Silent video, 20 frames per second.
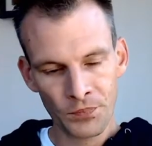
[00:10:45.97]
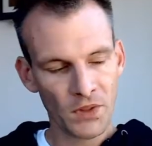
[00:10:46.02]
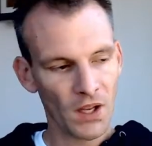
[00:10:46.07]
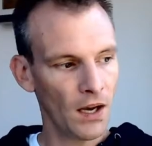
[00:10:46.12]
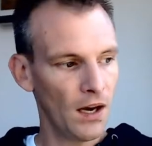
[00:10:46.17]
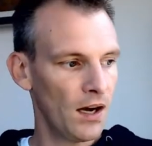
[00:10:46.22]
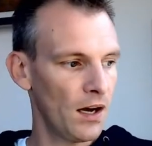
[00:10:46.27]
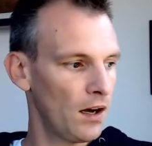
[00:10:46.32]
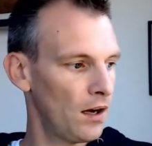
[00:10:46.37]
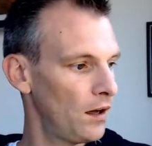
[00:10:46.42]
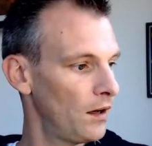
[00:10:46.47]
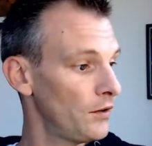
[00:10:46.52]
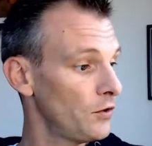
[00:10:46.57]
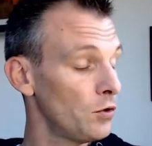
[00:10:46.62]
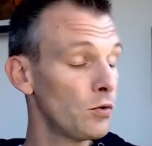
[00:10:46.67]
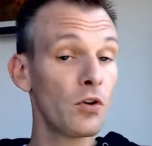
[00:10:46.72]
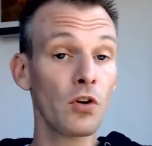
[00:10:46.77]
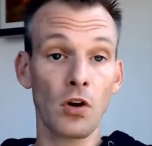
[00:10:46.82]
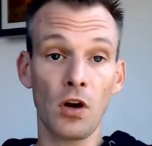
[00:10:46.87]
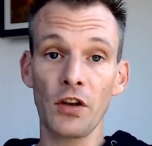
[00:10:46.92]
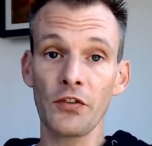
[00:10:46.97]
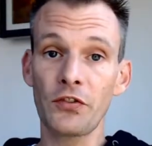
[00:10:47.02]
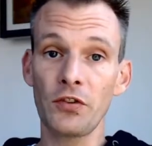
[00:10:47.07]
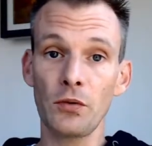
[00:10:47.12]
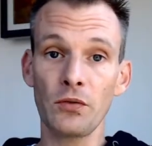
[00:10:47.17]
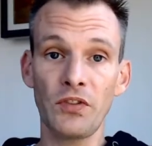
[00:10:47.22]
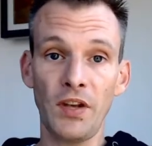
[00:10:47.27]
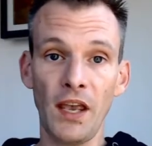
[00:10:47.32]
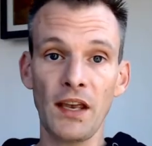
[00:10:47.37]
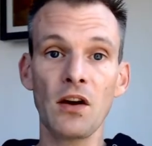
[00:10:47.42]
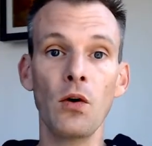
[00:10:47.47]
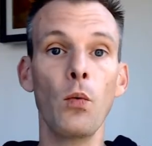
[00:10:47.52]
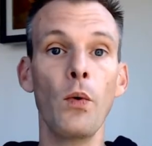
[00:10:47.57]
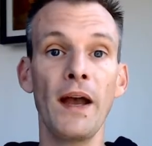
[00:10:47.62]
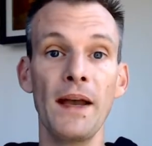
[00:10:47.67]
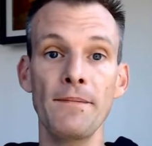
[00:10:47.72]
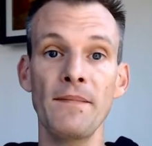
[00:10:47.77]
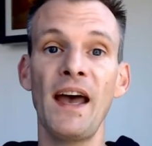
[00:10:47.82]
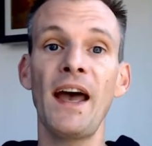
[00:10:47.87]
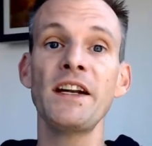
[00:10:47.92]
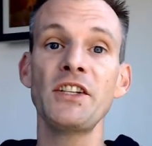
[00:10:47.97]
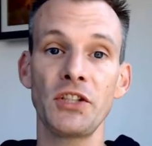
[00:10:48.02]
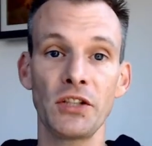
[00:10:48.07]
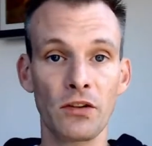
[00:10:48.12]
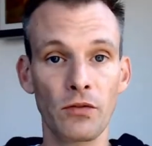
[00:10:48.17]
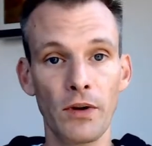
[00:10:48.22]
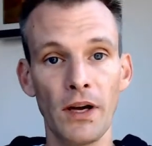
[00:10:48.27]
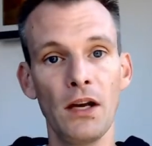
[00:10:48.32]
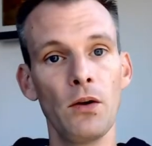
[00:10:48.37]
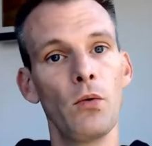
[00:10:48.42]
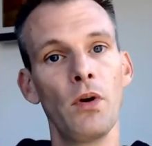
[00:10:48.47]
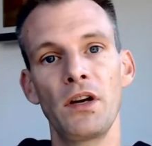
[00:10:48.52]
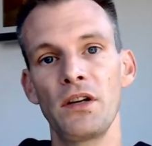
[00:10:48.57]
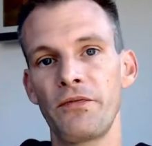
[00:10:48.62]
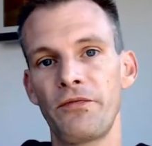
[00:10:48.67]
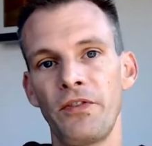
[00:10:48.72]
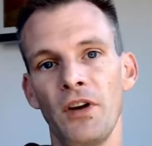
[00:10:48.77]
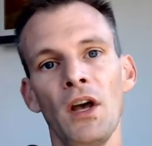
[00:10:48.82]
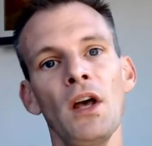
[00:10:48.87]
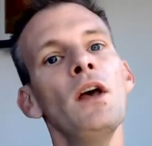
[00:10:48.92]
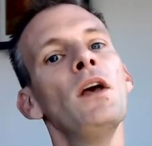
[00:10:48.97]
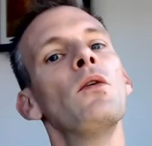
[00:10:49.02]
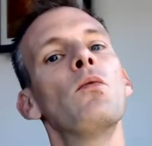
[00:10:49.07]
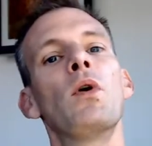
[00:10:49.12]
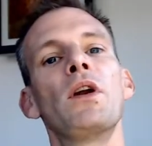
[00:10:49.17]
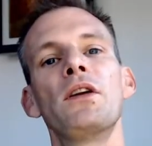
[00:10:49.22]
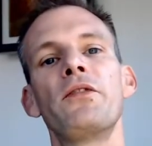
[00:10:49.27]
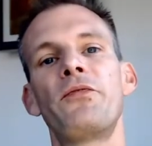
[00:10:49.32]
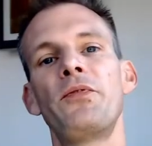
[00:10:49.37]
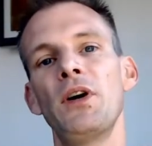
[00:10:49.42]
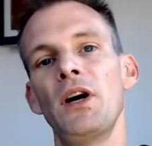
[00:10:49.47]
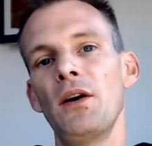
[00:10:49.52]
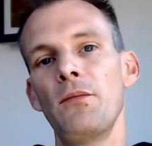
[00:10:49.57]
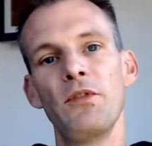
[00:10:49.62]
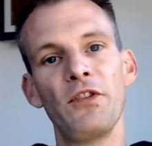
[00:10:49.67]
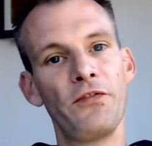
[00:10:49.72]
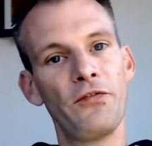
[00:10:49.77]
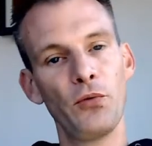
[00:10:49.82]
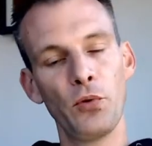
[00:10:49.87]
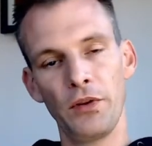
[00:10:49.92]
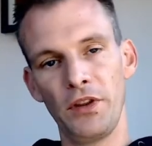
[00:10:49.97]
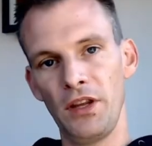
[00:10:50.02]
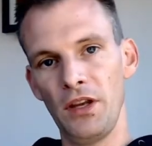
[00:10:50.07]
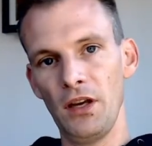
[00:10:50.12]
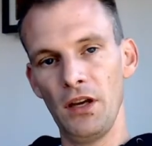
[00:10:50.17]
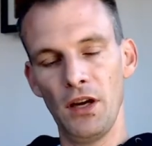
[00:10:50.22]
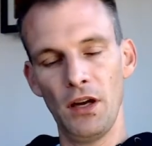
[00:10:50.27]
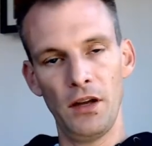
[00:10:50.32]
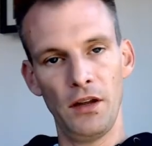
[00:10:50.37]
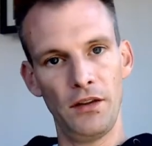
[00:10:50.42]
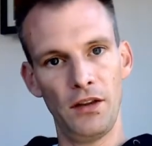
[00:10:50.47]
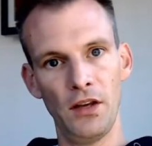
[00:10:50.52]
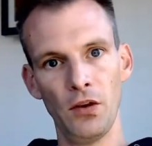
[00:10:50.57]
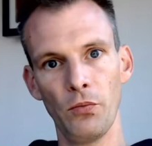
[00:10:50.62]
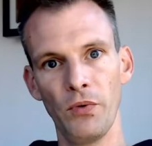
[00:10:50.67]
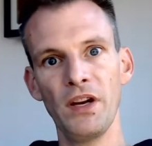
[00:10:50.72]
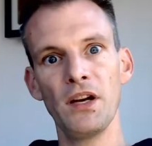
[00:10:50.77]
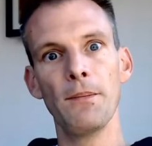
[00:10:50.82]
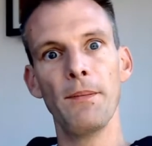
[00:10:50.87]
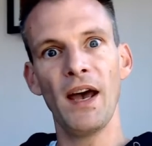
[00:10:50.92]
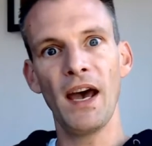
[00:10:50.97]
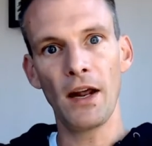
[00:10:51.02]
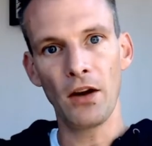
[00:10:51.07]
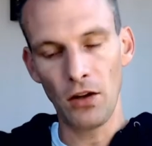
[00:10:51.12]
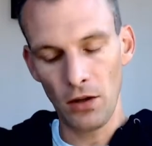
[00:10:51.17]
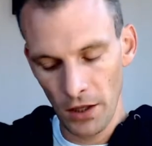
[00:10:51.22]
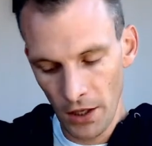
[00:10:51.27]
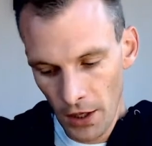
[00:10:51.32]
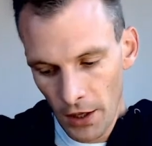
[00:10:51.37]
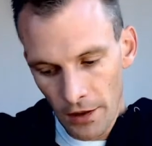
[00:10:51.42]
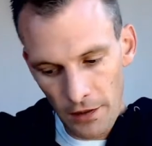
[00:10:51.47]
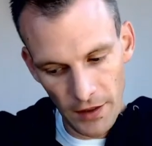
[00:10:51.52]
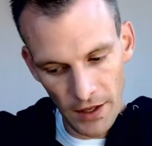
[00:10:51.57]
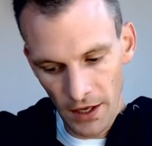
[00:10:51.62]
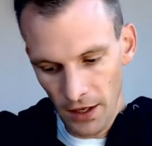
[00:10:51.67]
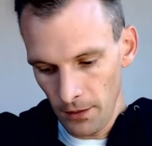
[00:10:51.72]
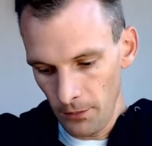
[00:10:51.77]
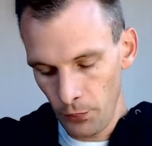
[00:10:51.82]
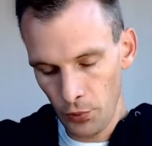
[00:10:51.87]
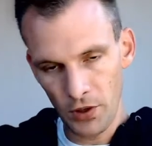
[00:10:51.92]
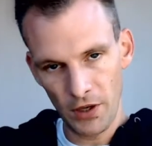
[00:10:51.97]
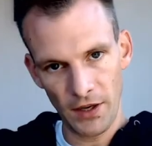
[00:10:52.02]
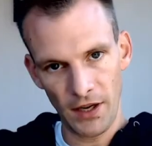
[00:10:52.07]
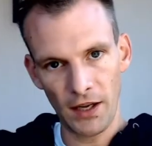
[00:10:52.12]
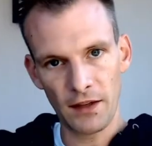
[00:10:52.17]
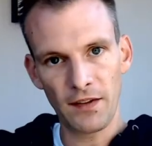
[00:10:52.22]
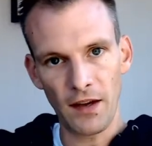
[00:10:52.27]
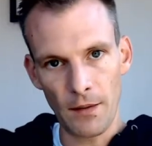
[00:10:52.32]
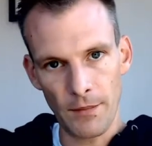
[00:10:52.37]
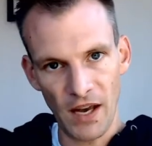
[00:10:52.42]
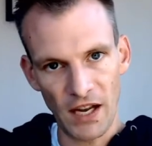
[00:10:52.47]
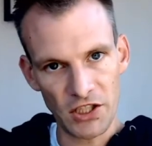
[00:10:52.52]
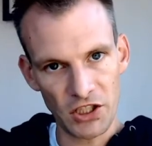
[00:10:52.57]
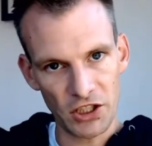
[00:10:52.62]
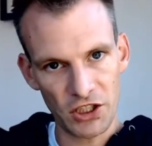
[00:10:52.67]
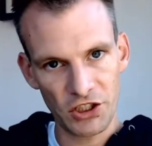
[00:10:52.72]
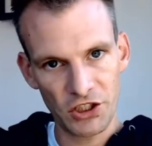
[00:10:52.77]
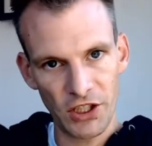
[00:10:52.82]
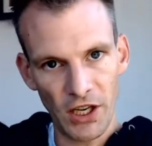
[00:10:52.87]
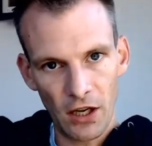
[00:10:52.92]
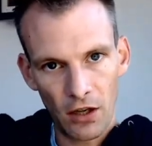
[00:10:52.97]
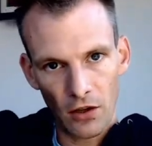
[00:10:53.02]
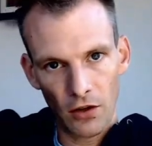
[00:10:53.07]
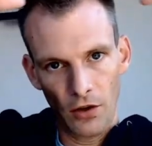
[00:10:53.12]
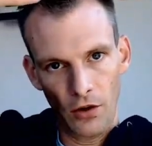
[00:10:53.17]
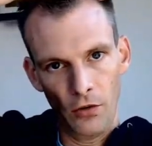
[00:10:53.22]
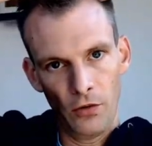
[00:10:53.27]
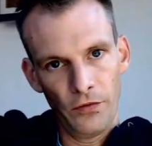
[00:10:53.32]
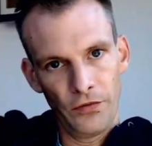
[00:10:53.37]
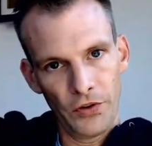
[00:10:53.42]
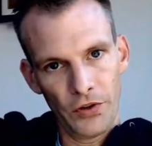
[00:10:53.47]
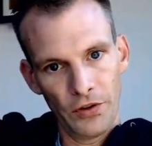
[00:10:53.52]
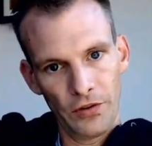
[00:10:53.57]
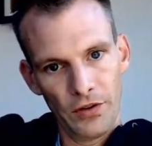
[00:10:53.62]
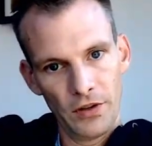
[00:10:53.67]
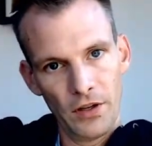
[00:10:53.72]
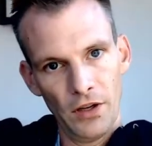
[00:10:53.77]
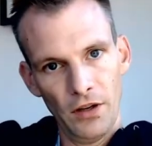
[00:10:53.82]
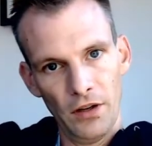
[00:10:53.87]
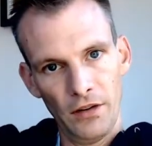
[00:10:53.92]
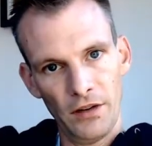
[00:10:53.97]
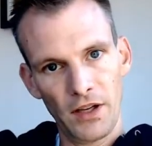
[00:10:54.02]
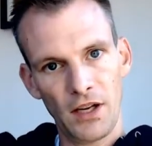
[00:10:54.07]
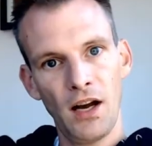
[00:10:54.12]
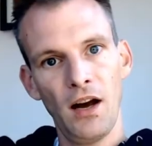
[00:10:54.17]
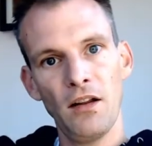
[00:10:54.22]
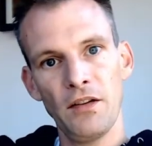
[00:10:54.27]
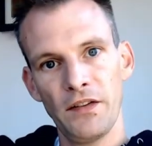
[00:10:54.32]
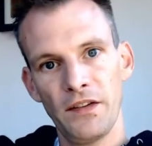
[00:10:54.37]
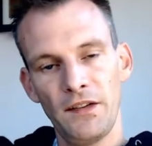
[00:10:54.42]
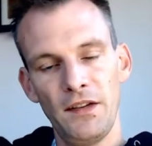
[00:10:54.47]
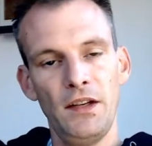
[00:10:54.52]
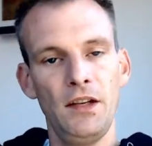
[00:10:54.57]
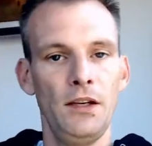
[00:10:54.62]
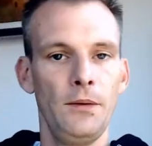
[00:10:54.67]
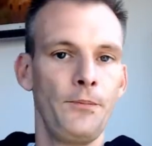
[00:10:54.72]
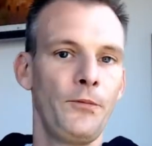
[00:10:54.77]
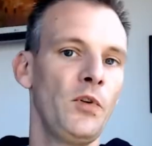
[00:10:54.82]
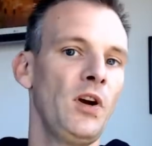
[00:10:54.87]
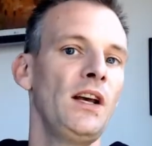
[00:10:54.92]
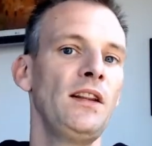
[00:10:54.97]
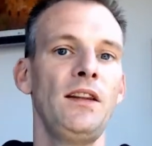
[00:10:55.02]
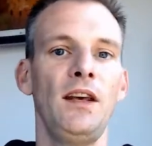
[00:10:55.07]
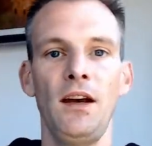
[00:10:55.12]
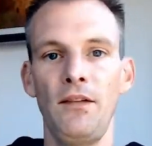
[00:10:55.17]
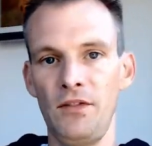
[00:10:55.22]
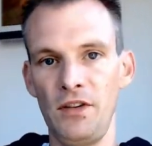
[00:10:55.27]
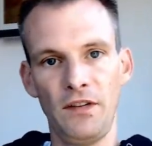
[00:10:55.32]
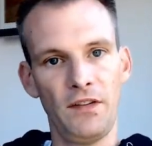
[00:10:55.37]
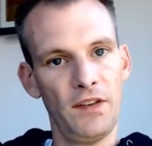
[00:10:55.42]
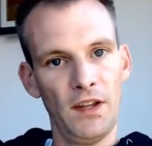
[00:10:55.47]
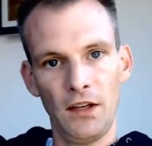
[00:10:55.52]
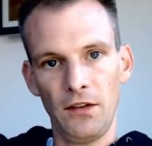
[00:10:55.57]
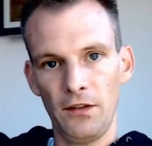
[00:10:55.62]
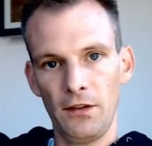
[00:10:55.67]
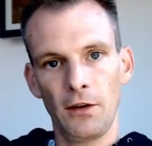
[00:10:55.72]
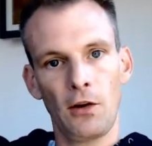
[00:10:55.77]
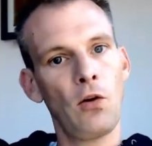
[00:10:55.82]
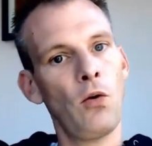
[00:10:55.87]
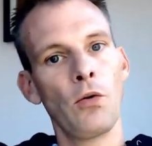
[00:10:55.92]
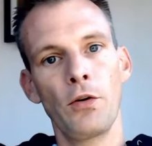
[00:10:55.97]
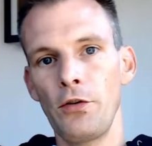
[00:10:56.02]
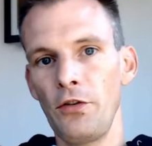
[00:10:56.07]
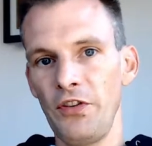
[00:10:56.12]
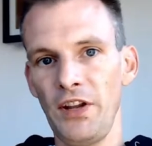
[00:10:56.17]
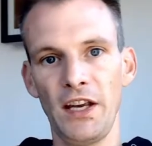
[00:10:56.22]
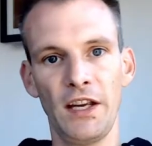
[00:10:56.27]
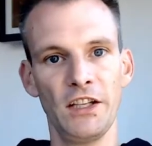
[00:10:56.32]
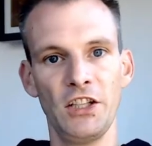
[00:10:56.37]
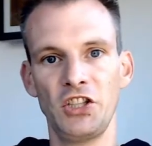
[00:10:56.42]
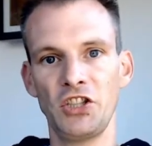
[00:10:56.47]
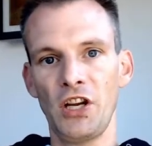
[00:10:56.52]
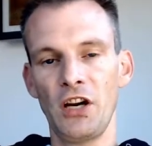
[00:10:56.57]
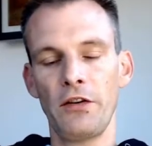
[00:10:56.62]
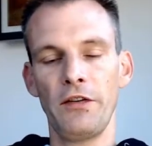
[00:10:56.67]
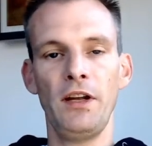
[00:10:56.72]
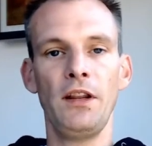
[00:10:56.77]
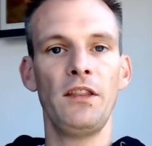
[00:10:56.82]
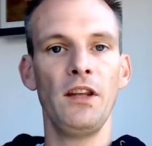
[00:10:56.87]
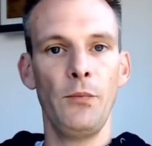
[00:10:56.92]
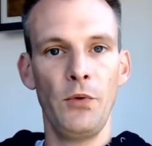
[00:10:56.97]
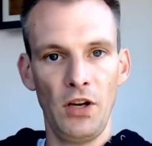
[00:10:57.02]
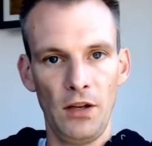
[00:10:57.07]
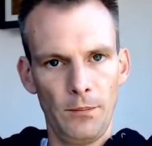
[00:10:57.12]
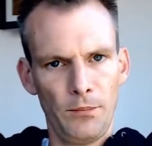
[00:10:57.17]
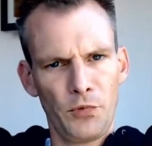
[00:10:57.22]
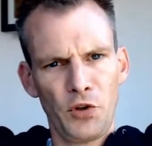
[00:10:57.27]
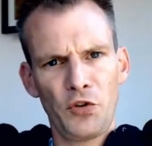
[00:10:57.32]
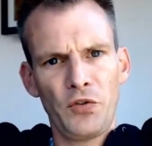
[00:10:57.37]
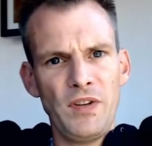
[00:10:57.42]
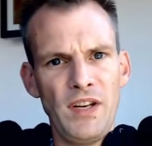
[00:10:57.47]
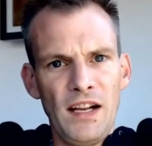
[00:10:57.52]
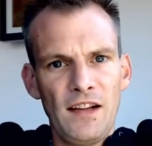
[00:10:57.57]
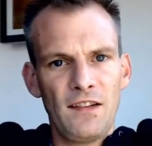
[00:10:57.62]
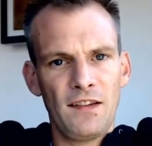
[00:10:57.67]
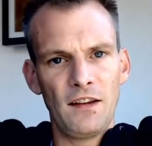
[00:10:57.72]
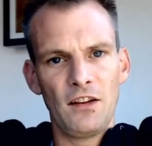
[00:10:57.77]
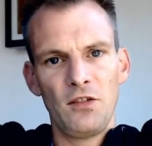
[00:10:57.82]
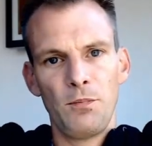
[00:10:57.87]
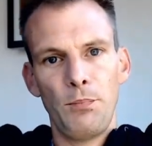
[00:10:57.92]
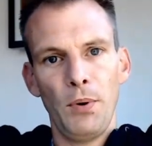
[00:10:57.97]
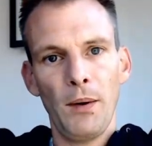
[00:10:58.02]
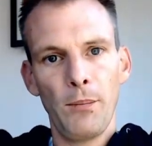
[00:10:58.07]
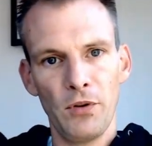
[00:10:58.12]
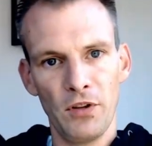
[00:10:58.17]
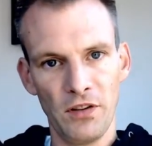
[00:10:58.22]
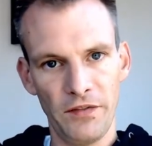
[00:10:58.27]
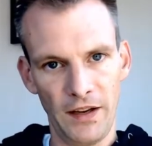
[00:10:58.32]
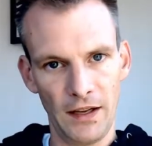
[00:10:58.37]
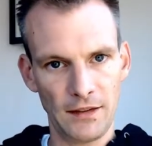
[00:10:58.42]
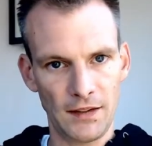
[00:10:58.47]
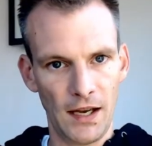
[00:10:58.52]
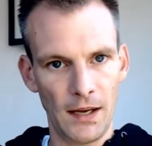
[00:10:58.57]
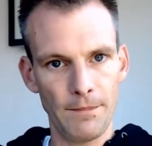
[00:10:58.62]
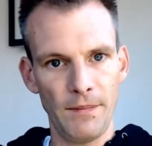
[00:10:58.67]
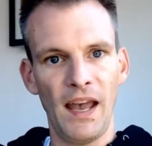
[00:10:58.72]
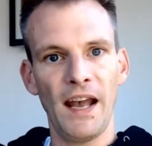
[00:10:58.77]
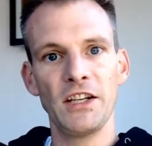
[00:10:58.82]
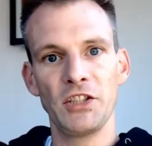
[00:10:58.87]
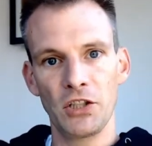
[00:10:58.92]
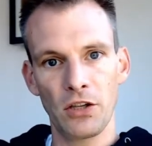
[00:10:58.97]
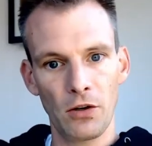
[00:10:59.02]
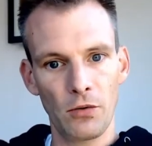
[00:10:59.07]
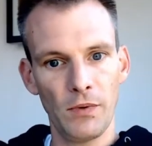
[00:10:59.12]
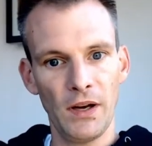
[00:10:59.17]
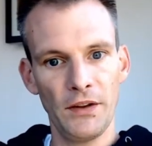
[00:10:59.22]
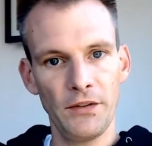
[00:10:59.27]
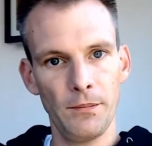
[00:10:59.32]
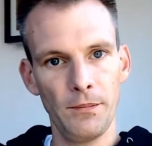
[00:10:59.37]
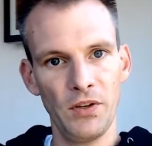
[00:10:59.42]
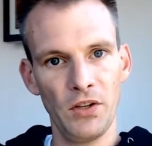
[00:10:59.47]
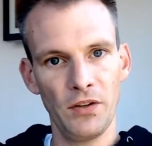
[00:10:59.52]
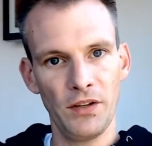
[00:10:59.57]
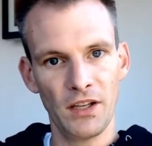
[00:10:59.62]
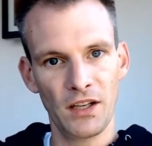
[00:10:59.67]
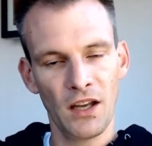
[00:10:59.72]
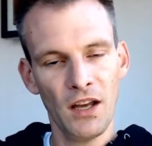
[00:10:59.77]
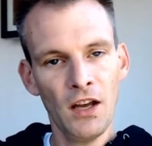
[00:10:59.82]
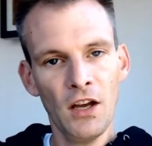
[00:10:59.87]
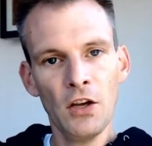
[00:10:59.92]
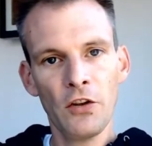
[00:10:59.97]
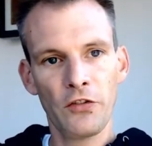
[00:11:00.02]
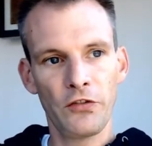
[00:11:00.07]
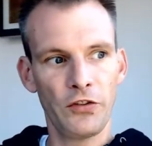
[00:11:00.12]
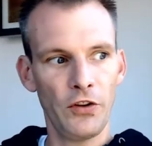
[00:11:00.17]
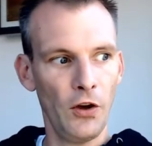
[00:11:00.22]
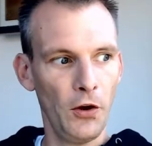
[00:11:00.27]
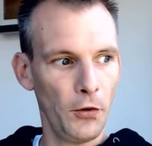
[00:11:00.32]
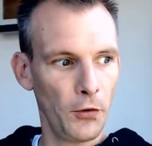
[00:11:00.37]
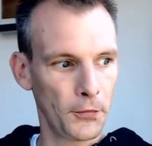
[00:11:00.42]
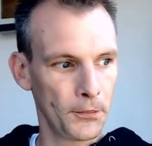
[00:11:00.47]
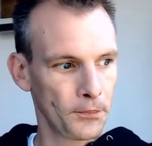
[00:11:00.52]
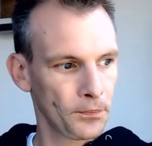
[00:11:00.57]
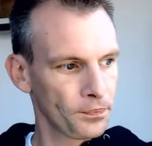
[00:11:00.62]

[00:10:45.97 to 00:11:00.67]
uh, you could also take away magic, right? What if what if uh, before the uh, the arena battle they put an anti magic shell over the the Colosseum, right? They have these things in the corners that can generate them, and it creates this bubble of anti magic around the building. So